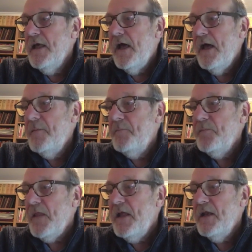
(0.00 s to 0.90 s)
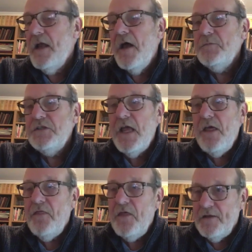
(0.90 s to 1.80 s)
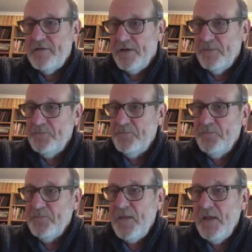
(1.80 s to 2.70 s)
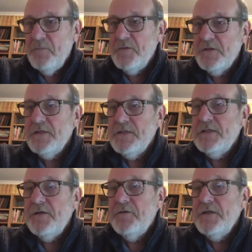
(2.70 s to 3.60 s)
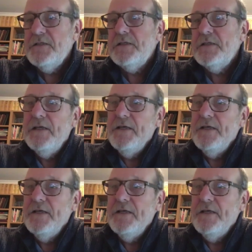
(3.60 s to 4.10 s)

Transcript: in an armchair theatre. It was a series